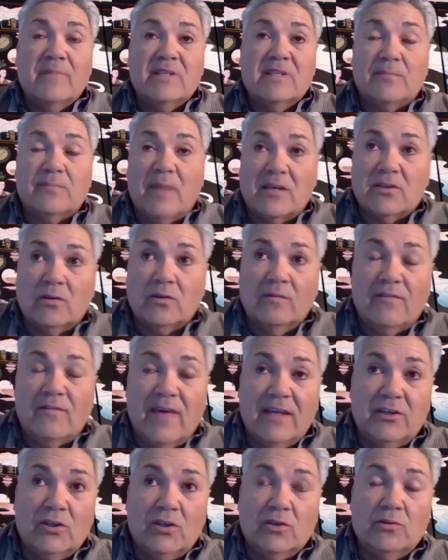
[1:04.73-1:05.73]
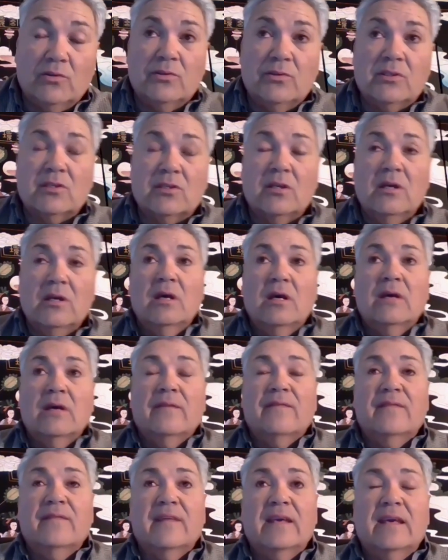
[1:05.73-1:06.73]
special venues,
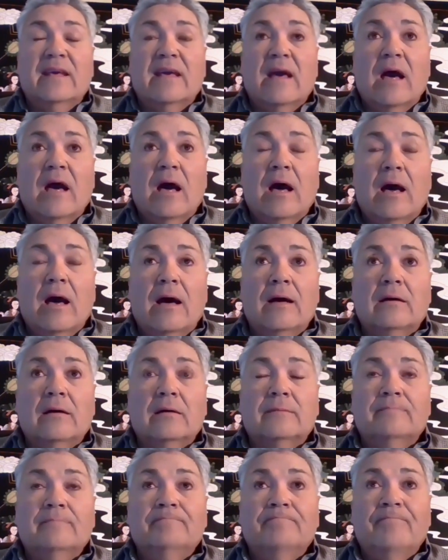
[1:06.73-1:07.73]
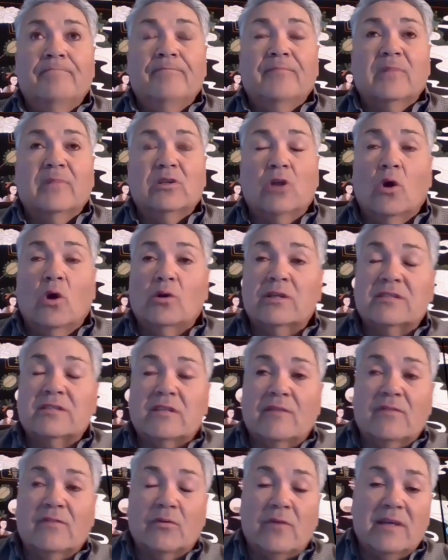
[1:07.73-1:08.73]
the notice
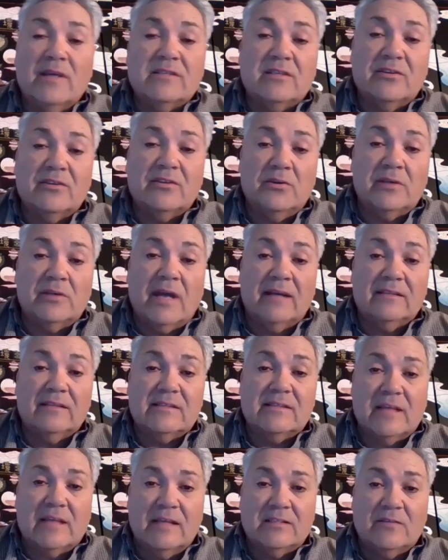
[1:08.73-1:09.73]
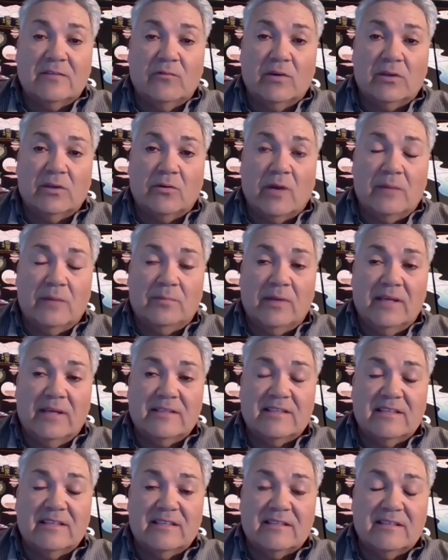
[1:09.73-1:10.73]
of the rest of the United States of what a great
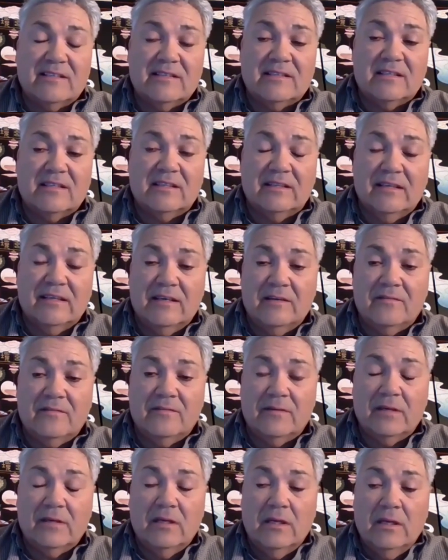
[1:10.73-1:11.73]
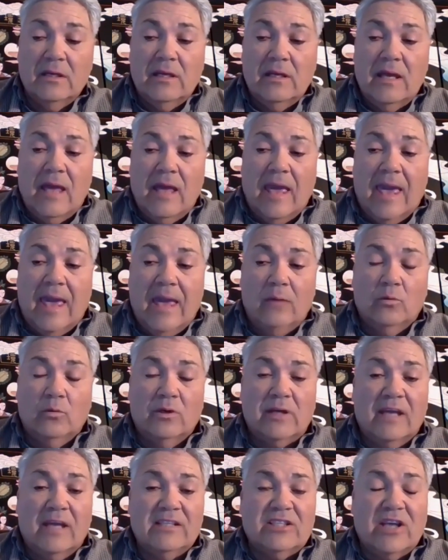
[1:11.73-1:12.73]
place this is to live. And
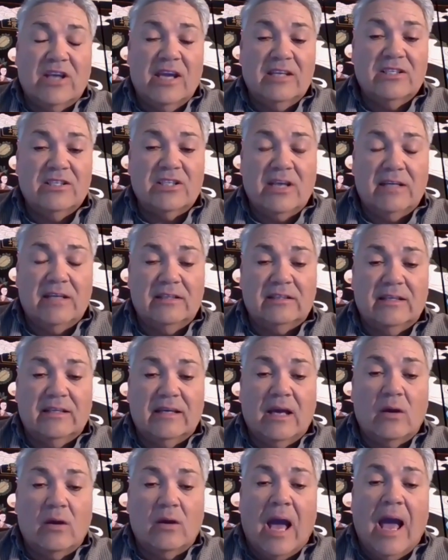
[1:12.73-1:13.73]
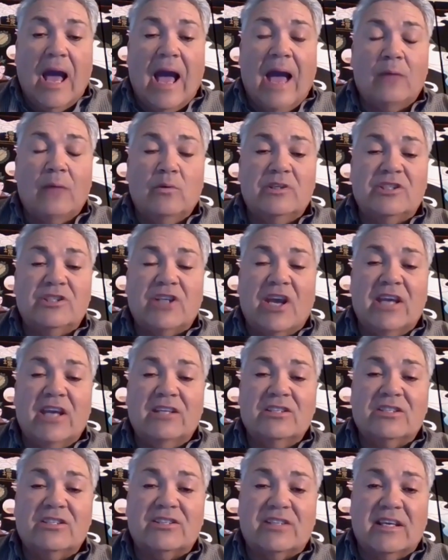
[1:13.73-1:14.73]
would I change anything? I would
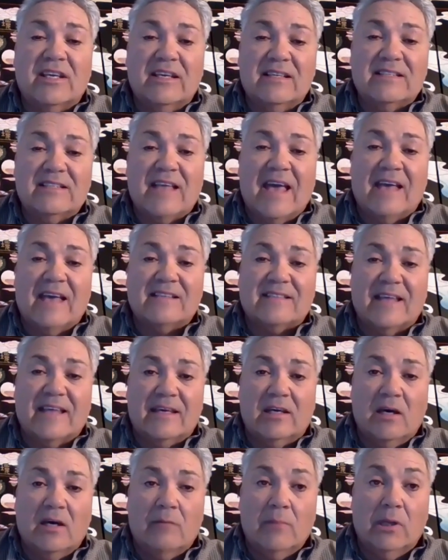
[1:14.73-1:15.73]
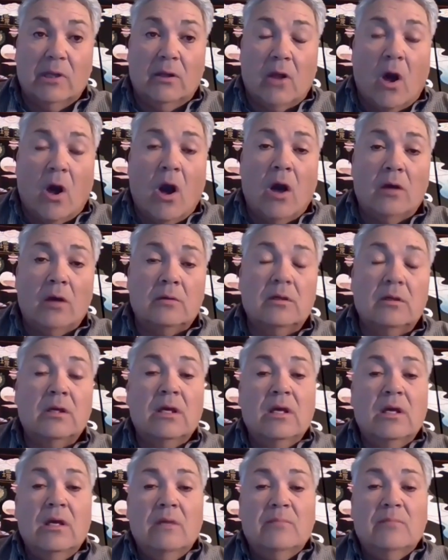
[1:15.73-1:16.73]
change things as they come along,
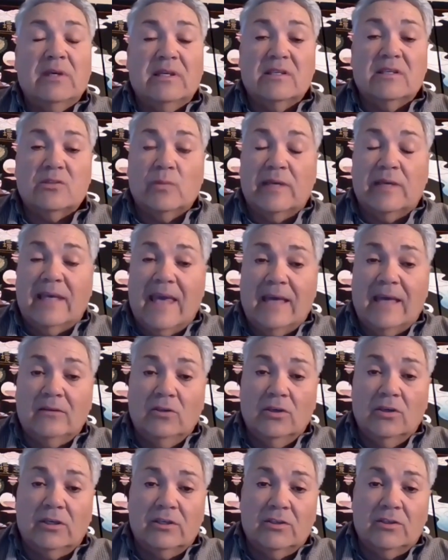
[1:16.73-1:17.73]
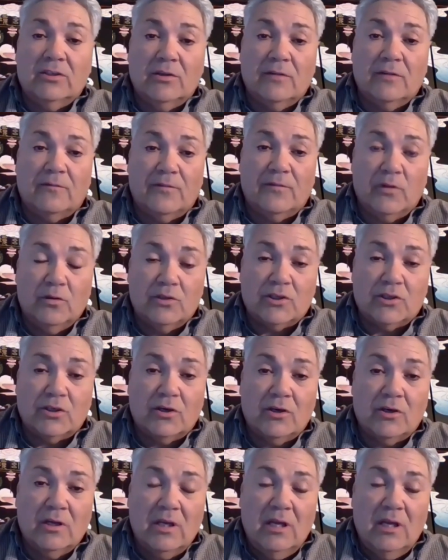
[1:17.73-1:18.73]
because we can't look into the
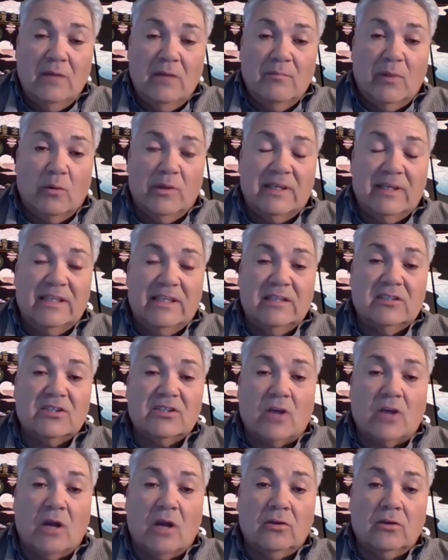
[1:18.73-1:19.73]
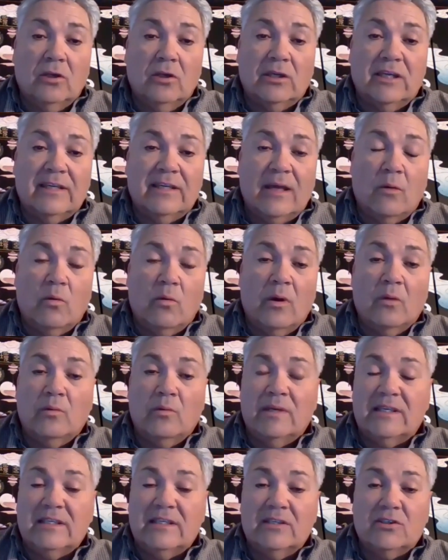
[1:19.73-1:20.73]
future, but we need to start looking at what
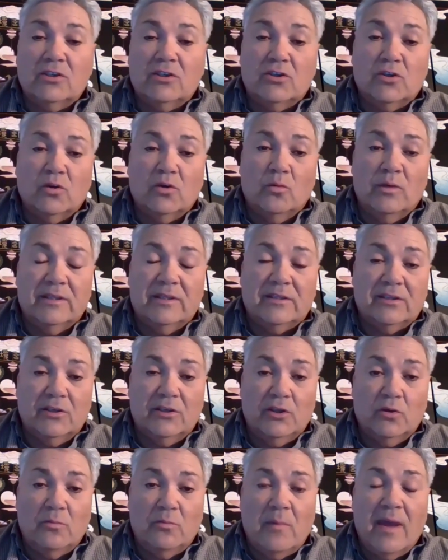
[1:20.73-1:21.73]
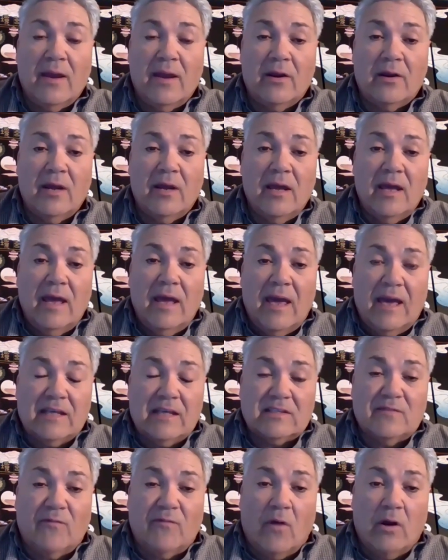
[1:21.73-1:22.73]
we need to do with the new mayor
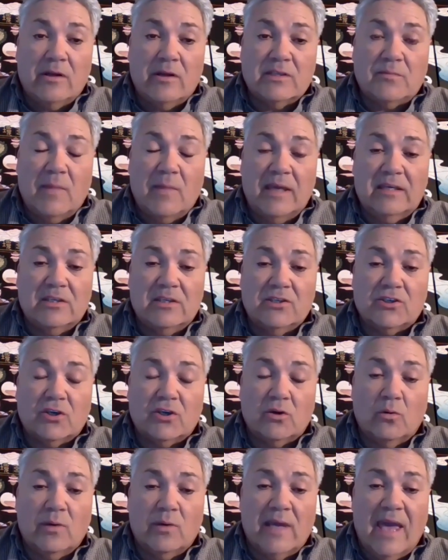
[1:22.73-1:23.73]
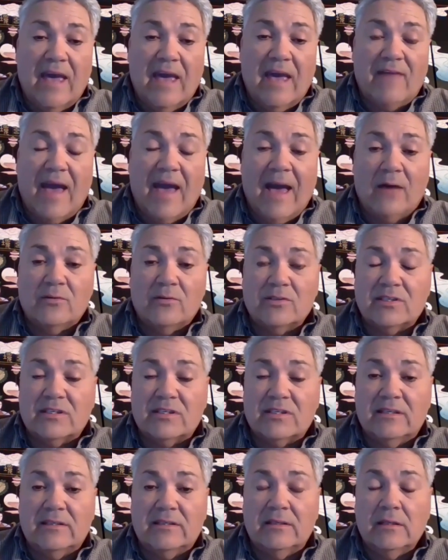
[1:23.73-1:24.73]
as far as making sure we have
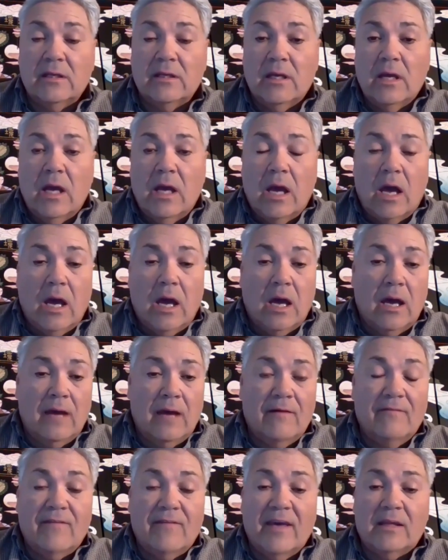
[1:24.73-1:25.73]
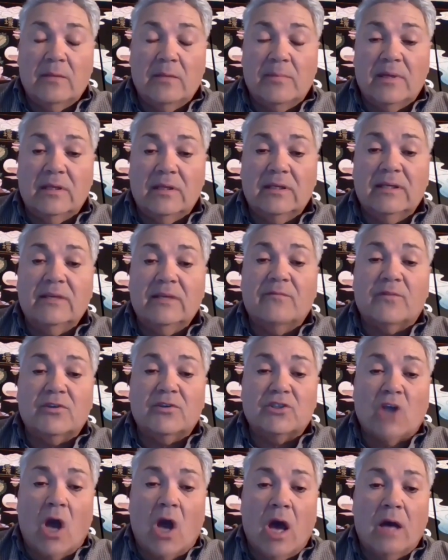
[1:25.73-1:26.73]
housing, availability for
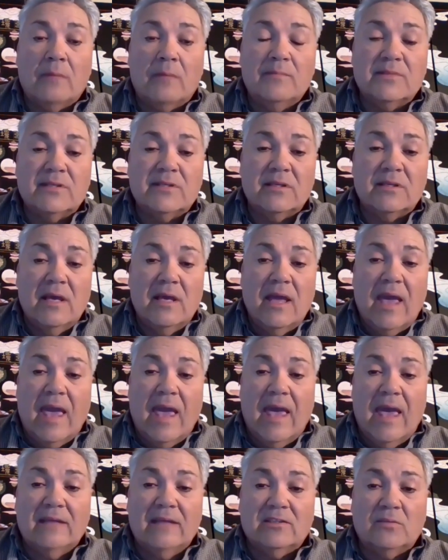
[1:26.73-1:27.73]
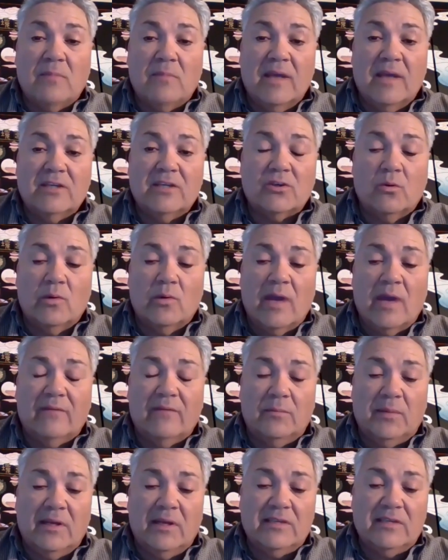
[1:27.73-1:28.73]
jobs, and to make sure we have
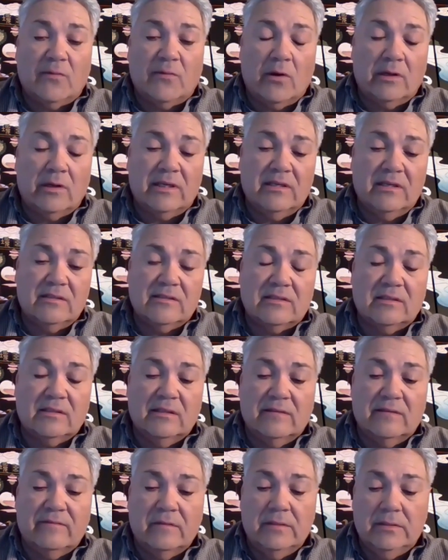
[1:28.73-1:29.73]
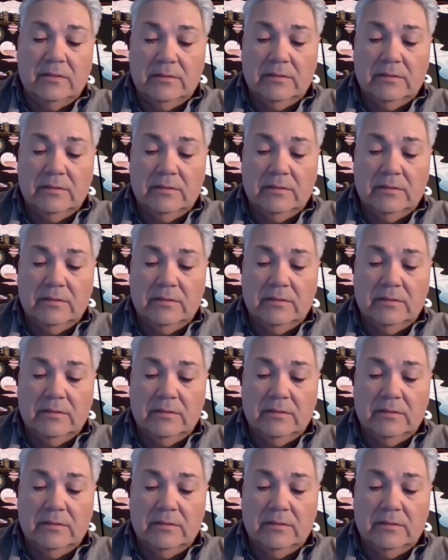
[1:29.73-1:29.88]
a place for our kids to live.